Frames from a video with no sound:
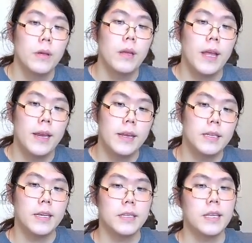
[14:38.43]
and it
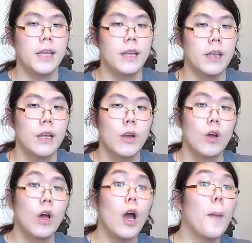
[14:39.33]
is a
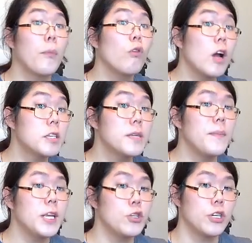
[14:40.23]

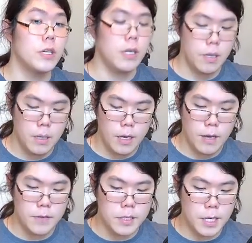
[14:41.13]
approximation
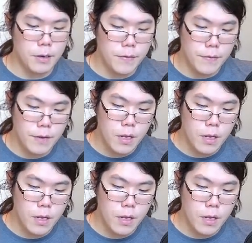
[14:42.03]
of the Serif.